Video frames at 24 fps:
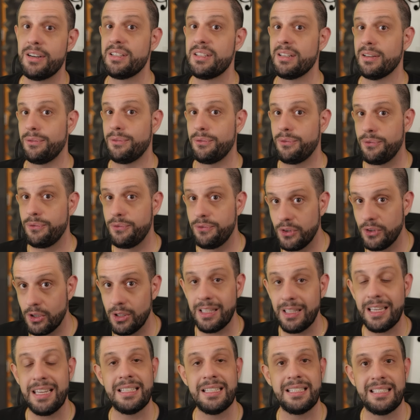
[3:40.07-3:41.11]

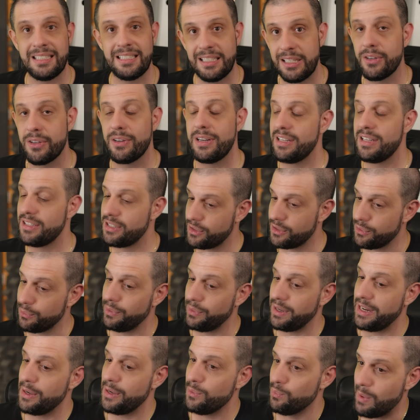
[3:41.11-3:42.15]
fully Series
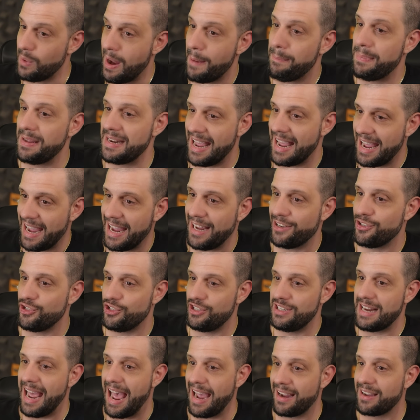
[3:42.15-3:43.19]
3 Weapon H
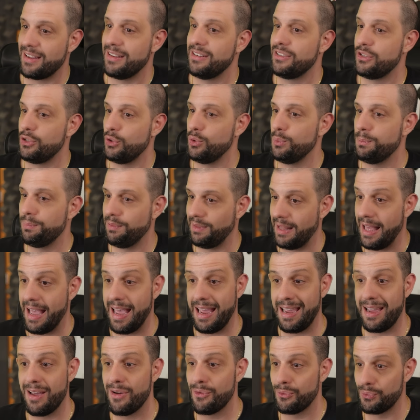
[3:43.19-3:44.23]
deck to
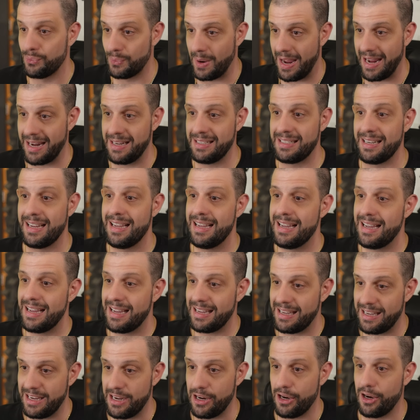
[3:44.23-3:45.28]
play right
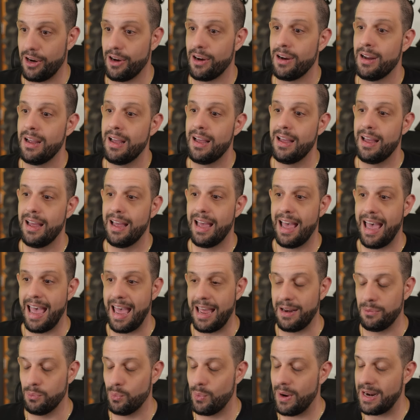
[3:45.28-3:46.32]
here.
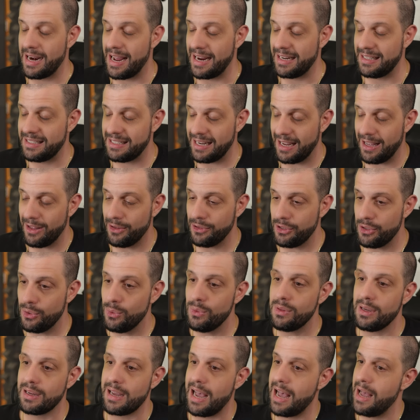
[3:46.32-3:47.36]
And when I tell you the
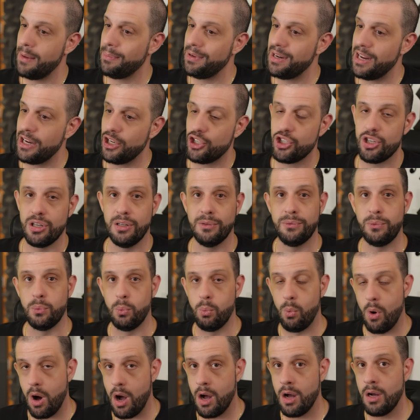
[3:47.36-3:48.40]
combination of
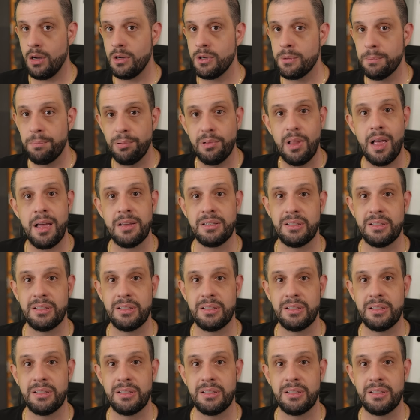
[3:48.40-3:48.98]
Wong plus